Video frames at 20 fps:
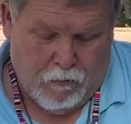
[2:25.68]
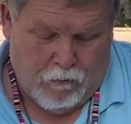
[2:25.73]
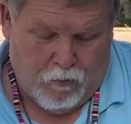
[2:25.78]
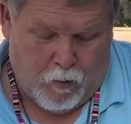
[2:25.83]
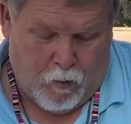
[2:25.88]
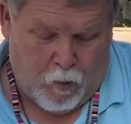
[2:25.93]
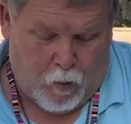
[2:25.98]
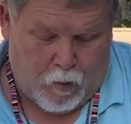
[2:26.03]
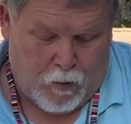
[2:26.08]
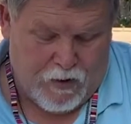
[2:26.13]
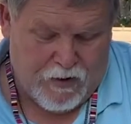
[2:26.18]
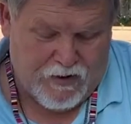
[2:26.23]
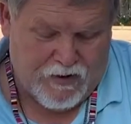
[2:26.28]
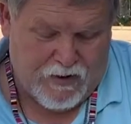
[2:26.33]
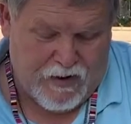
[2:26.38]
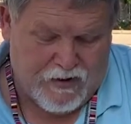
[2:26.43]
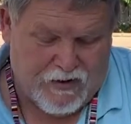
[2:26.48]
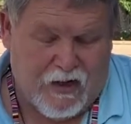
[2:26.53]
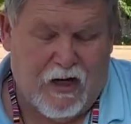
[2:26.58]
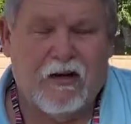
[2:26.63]
For when one
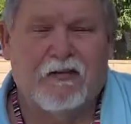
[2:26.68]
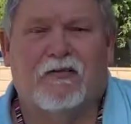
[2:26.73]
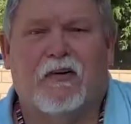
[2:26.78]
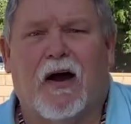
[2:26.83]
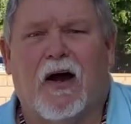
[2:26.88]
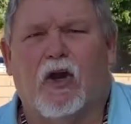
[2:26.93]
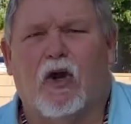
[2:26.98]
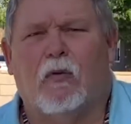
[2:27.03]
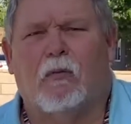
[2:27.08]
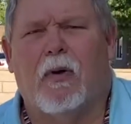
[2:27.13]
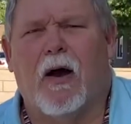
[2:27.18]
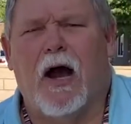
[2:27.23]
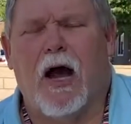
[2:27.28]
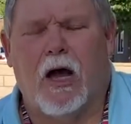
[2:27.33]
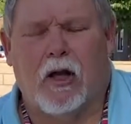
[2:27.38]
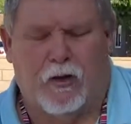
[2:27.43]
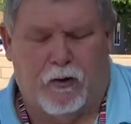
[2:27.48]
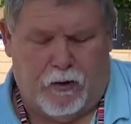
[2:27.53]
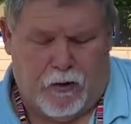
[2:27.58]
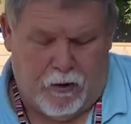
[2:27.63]
says, I follow
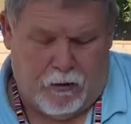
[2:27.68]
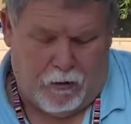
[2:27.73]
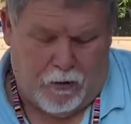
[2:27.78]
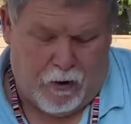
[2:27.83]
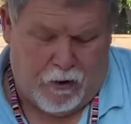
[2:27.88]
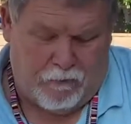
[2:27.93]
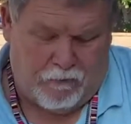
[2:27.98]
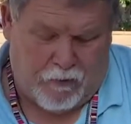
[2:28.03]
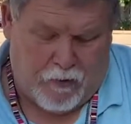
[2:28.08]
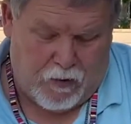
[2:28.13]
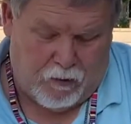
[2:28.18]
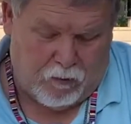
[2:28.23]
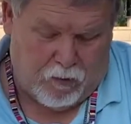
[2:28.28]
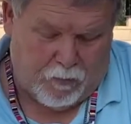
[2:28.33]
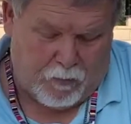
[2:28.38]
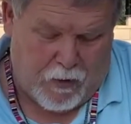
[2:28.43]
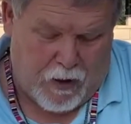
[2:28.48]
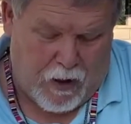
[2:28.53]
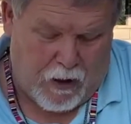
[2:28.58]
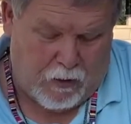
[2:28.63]
Paul, another, I follow
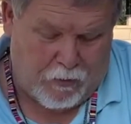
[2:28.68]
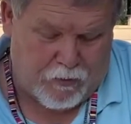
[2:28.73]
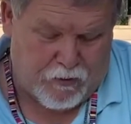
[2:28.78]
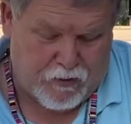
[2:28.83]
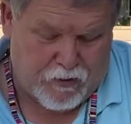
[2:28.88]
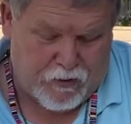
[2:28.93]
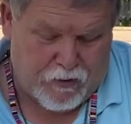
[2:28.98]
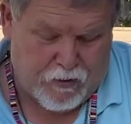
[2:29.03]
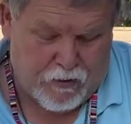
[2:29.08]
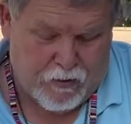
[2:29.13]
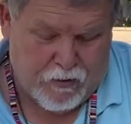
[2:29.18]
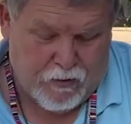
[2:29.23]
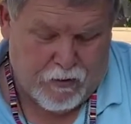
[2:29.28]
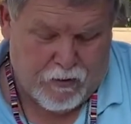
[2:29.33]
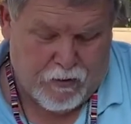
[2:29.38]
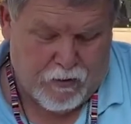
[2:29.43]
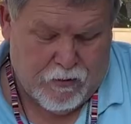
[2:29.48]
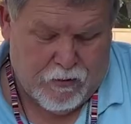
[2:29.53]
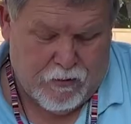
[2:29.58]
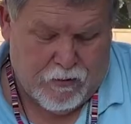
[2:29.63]
Apollos,
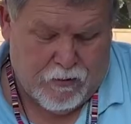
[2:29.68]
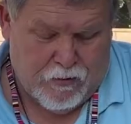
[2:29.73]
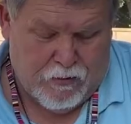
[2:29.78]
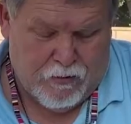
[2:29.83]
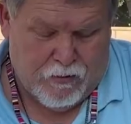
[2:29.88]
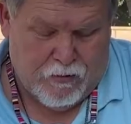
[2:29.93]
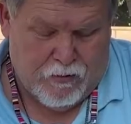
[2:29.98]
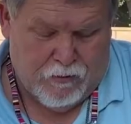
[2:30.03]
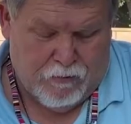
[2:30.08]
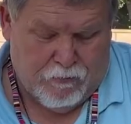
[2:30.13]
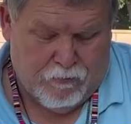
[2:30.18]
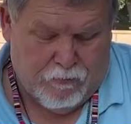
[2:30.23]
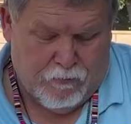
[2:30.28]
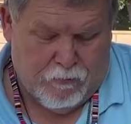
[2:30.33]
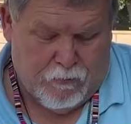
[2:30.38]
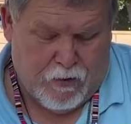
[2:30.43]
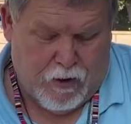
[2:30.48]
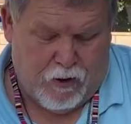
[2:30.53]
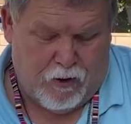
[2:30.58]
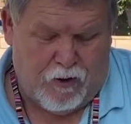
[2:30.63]

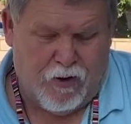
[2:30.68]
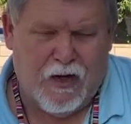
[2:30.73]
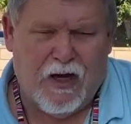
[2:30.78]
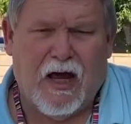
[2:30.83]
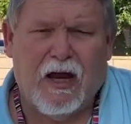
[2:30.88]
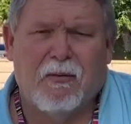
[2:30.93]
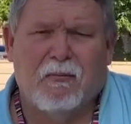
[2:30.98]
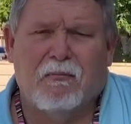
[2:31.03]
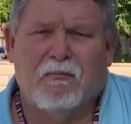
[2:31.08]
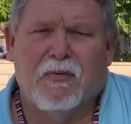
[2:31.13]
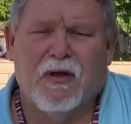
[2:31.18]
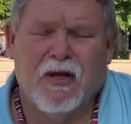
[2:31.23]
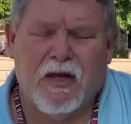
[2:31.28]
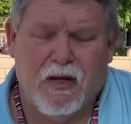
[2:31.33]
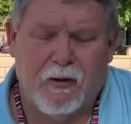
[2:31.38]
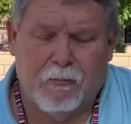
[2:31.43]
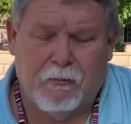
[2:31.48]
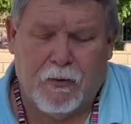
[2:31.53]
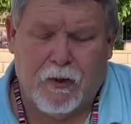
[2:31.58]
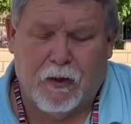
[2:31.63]
are you not
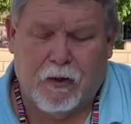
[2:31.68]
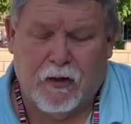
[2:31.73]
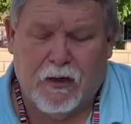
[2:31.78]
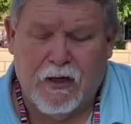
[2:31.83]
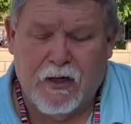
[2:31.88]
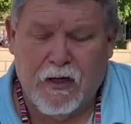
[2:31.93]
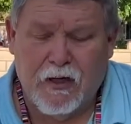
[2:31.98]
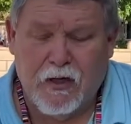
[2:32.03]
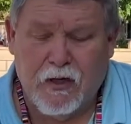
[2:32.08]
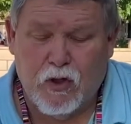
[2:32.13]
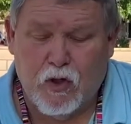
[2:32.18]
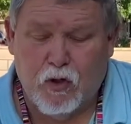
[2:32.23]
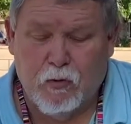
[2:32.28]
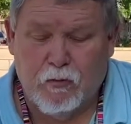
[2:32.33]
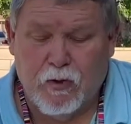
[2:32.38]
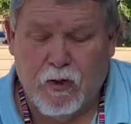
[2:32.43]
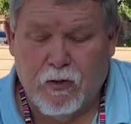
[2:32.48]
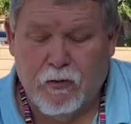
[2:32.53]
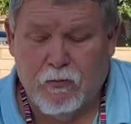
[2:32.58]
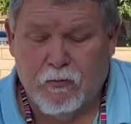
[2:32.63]
being merely
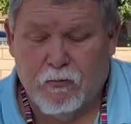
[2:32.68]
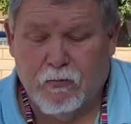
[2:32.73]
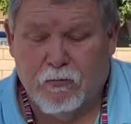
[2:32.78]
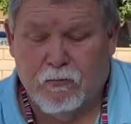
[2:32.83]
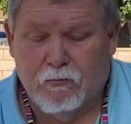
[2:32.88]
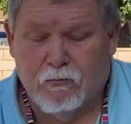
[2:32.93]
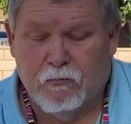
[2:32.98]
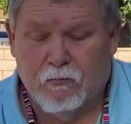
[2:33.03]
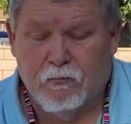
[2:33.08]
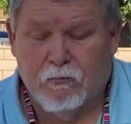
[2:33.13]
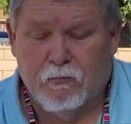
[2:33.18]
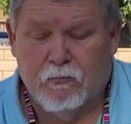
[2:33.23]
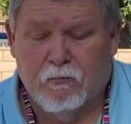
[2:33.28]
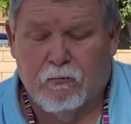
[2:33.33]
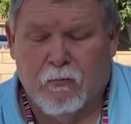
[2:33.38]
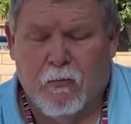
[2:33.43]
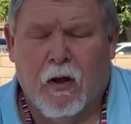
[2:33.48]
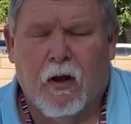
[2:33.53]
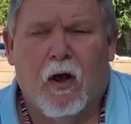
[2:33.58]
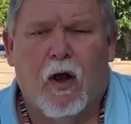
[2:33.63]

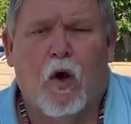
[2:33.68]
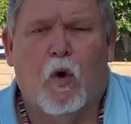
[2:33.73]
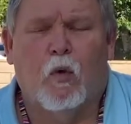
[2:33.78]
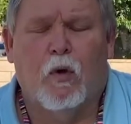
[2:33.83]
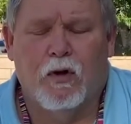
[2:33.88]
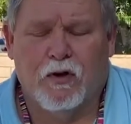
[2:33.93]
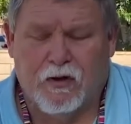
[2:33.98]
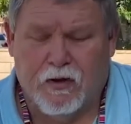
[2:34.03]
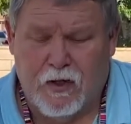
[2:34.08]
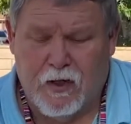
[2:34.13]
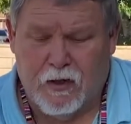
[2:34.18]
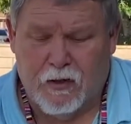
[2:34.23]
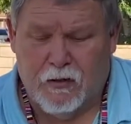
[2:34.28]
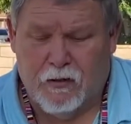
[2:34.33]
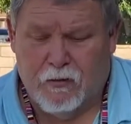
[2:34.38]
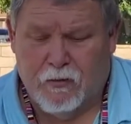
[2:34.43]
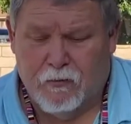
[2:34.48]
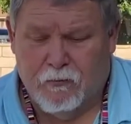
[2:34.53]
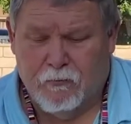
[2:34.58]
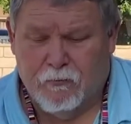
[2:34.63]
human? What
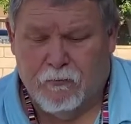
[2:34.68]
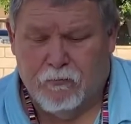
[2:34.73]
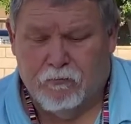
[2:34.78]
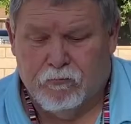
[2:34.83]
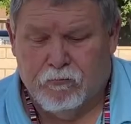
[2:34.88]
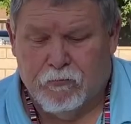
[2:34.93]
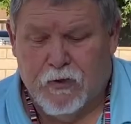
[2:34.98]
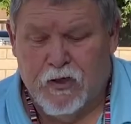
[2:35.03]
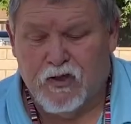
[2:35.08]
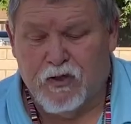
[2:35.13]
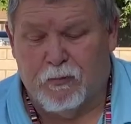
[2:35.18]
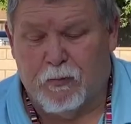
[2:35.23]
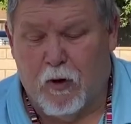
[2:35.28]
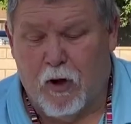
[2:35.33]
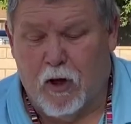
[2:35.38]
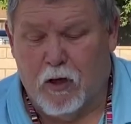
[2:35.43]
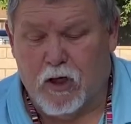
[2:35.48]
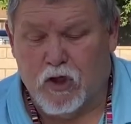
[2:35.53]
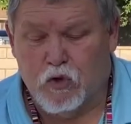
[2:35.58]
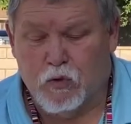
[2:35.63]
then is
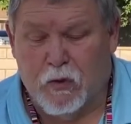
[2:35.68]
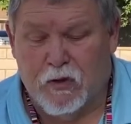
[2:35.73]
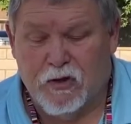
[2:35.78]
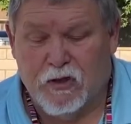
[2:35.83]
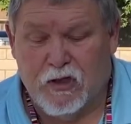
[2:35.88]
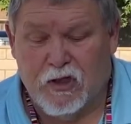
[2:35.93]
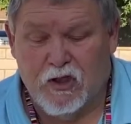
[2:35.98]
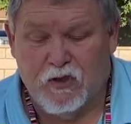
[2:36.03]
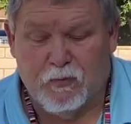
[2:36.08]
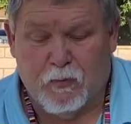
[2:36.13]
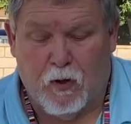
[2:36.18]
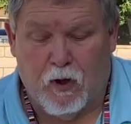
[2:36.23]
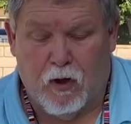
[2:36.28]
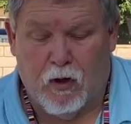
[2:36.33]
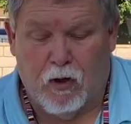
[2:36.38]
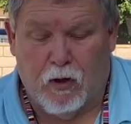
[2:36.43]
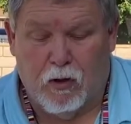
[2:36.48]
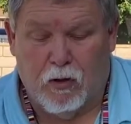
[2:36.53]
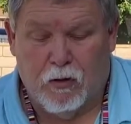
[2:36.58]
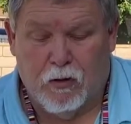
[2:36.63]
Apollos? What then is
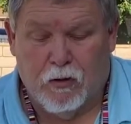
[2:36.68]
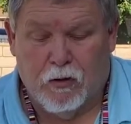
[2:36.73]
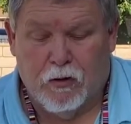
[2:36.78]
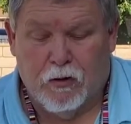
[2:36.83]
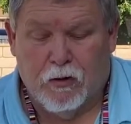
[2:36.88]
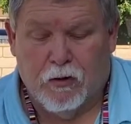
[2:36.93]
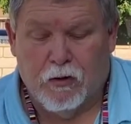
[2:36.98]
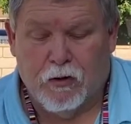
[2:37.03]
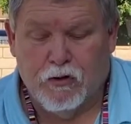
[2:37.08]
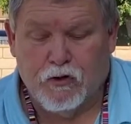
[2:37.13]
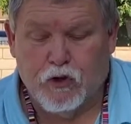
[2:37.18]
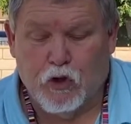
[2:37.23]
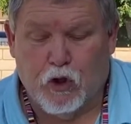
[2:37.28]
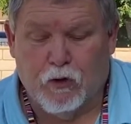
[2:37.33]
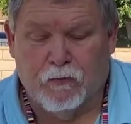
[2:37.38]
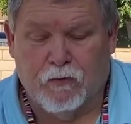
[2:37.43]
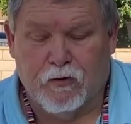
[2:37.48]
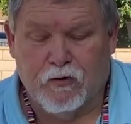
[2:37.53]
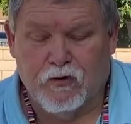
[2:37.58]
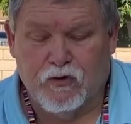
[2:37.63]
Paul?
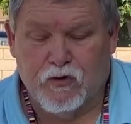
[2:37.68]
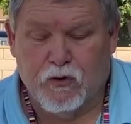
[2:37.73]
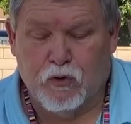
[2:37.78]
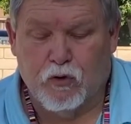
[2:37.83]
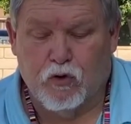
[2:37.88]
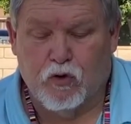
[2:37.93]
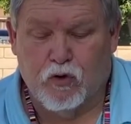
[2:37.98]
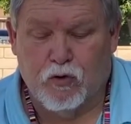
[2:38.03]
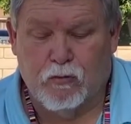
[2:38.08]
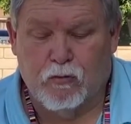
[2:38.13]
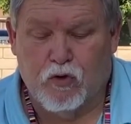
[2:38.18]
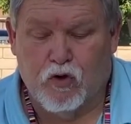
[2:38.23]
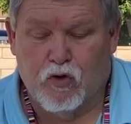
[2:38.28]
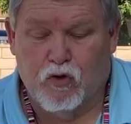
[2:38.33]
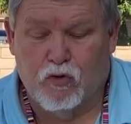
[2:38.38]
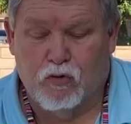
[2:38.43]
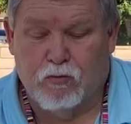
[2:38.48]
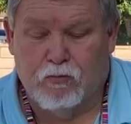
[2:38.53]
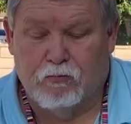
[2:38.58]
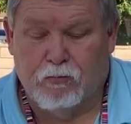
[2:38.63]
Servants through whom
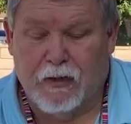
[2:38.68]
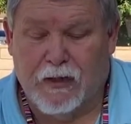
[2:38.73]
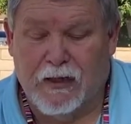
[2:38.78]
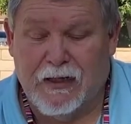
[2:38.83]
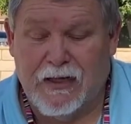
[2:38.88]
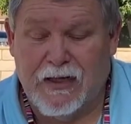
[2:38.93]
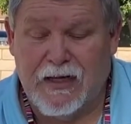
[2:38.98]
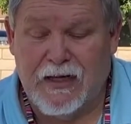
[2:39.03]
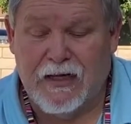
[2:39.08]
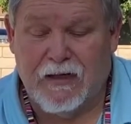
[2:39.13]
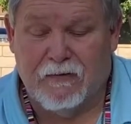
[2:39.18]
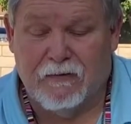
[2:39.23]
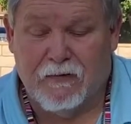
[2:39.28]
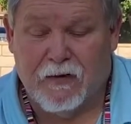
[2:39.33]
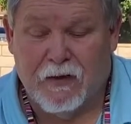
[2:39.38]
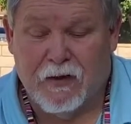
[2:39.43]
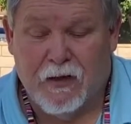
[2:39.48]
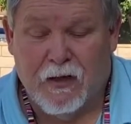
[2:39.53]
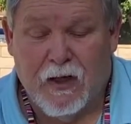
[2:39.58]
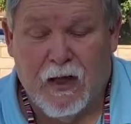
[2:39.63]
you
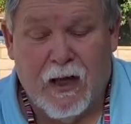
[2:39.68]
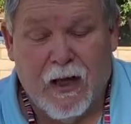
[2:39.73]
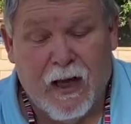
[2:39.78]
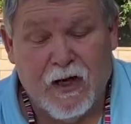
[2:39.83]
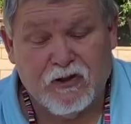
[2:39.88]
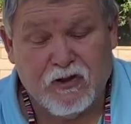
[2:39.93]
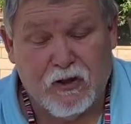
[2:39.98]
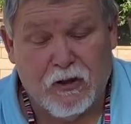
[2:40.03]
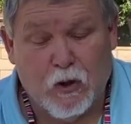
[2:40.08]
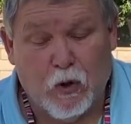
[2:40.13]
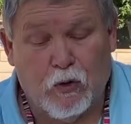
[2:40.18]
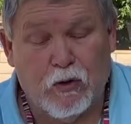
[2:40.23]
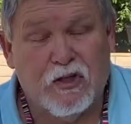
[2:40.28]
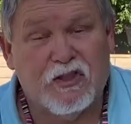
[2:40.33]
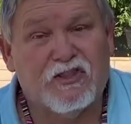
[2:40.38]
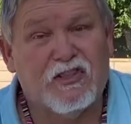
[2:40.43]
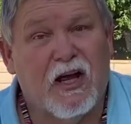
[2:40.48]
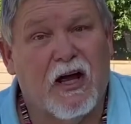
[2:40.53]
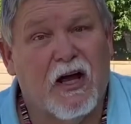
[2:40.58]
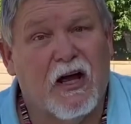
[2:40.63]
believed as the Lord
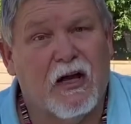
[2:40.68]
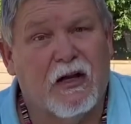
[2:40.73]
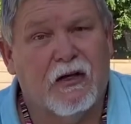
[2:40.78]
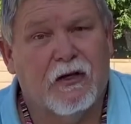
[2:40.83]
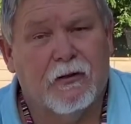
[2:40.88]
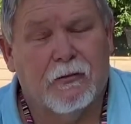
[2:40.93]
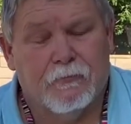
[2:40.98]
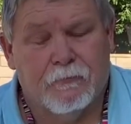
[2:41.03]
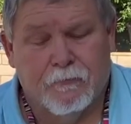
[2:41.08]
assigned.